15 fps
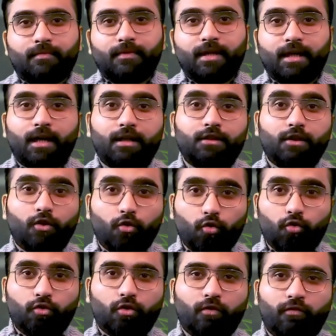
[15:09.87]
They are the
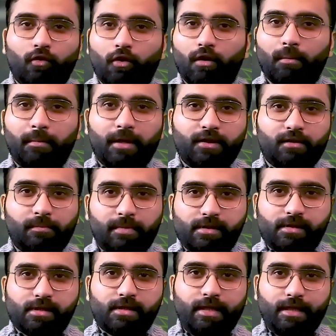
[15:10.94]
root of all major
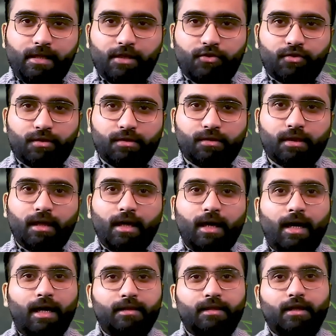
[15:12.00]
business decisions
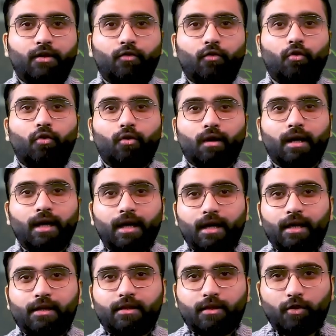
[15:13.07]
and their role
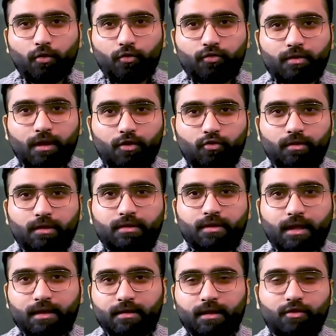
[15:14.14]
is crucial to the
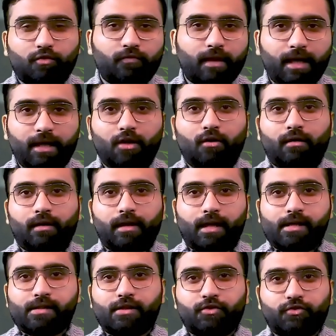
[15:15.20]
success of any
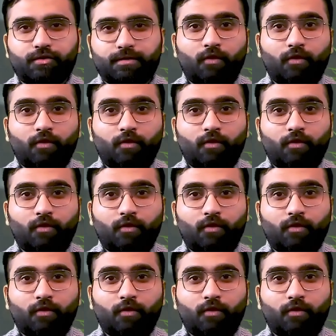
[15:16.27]
organization.